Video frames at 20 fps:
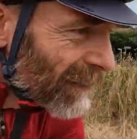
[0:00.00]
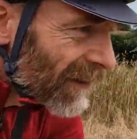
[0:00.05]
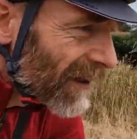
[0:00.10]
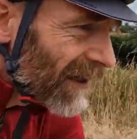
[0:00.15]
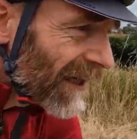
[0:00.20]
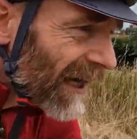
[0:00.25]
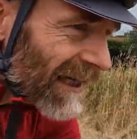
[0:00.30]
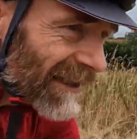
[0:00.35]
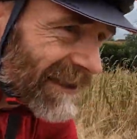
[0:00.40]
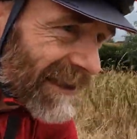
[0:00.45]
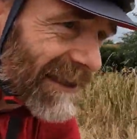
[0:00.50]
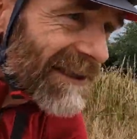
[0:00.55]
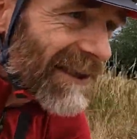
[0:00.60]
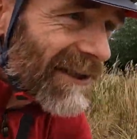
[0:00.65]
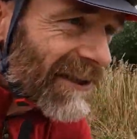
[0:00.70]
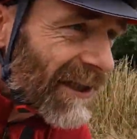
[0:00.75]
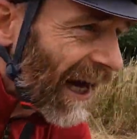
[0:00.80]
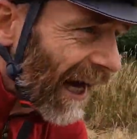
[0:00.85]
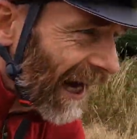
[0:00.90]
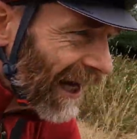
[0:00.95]
But yes, this
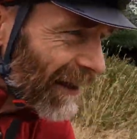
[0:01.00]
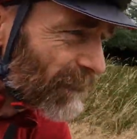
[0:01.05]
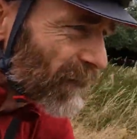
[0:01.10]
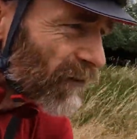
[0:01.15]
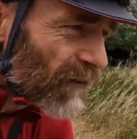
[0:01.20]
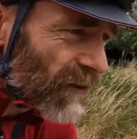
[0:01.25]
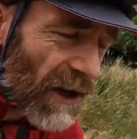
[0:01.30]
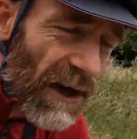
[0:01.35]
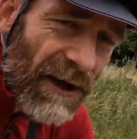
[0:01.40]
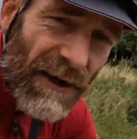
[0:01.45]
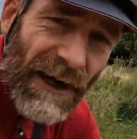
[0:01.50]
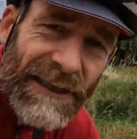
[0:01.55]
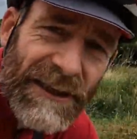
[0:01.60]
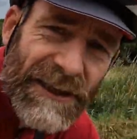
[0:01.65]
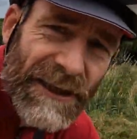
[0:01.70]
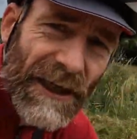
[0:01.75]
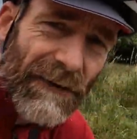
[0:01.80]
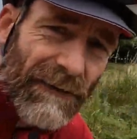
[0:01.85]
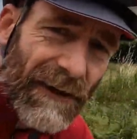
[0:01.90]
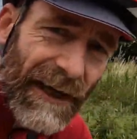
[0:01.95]
is Admiral
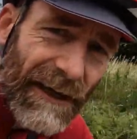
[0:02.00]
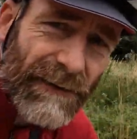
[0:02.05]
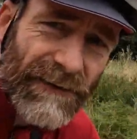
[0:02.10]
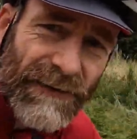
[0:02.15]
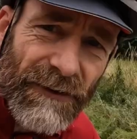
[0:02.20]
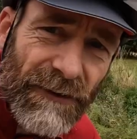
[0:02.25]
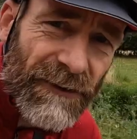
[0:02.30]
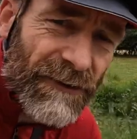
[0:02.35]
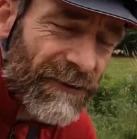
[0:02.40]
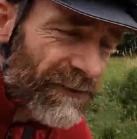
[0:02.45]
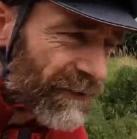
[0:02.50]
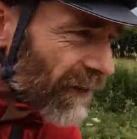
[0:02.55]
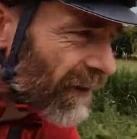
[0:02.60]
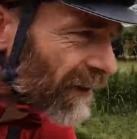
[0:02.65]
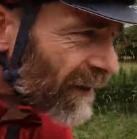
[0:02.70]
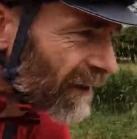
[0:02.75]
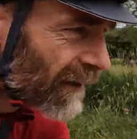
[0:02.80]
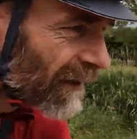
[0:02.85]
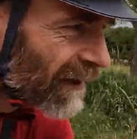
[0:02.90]
Horatio Nelson's